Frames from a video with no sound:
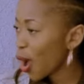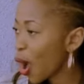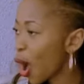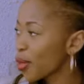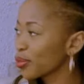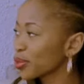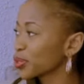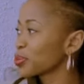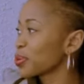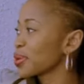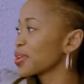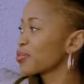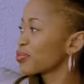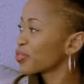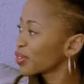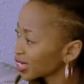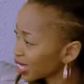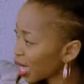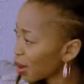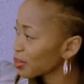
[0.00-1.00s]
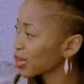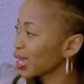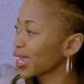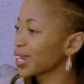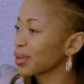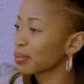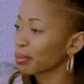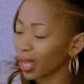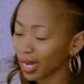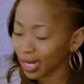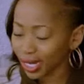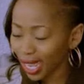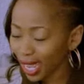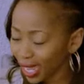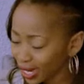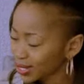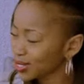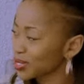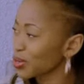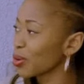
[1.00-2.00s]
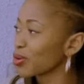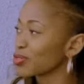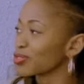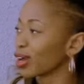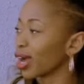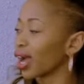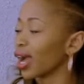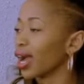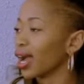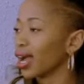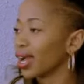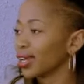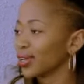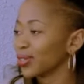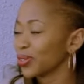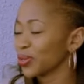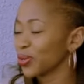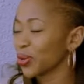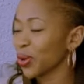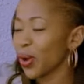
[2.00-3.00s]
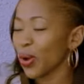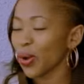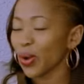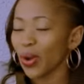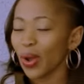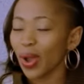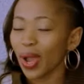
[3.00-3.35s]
on the 25th, I'm getting money and it's over. You know?